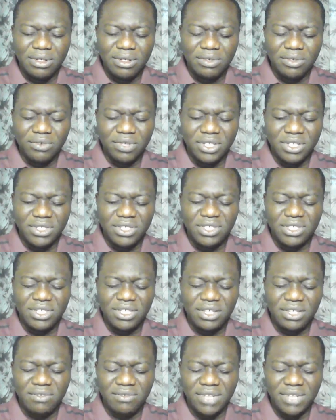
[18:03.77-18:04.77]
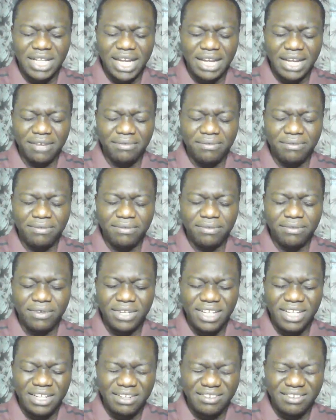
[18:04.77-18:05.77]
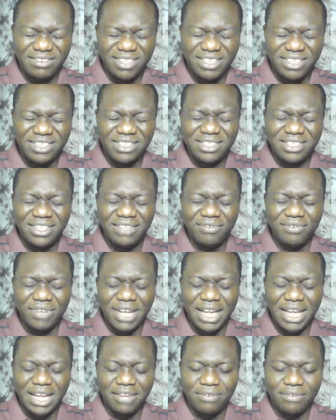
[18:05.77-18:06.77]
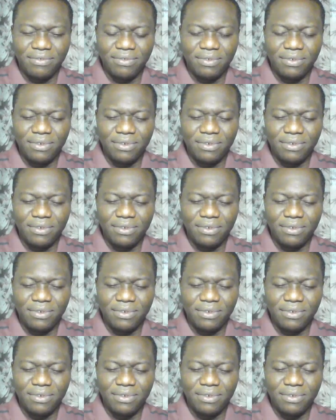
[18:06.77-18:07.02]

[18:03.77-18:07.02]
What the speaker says: Receive life. Receive life.